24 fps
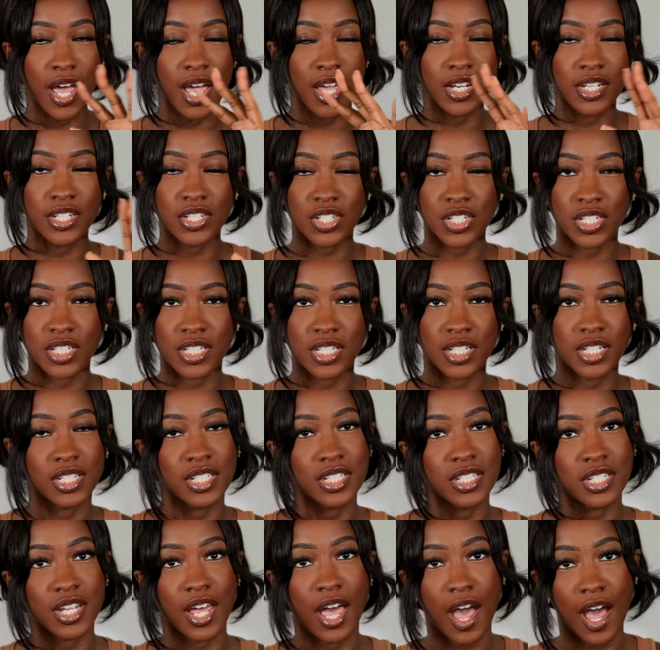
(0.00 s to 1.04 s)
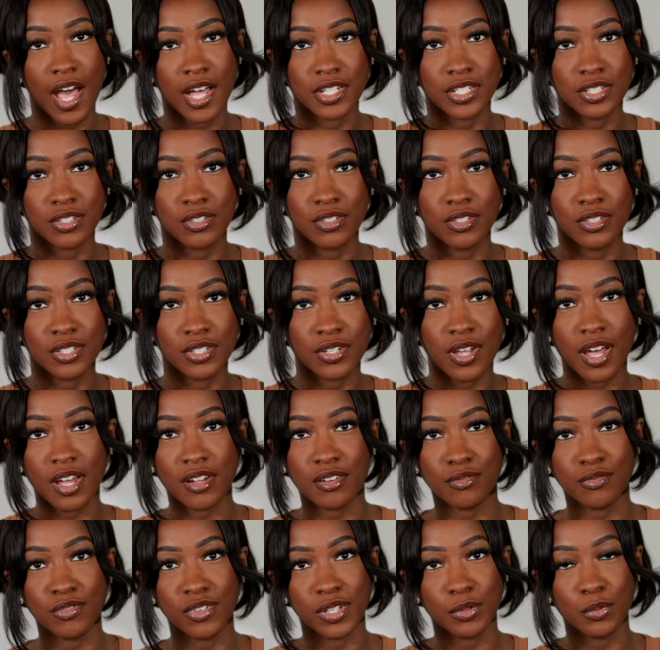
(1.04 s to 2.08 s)
And it's just, it's a hassle, so I
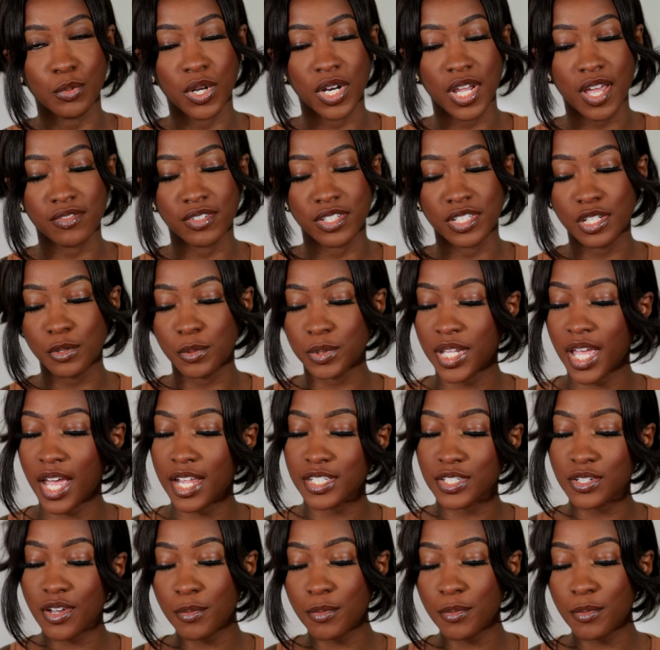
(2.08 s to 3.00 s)
don't really want to have to deal with that.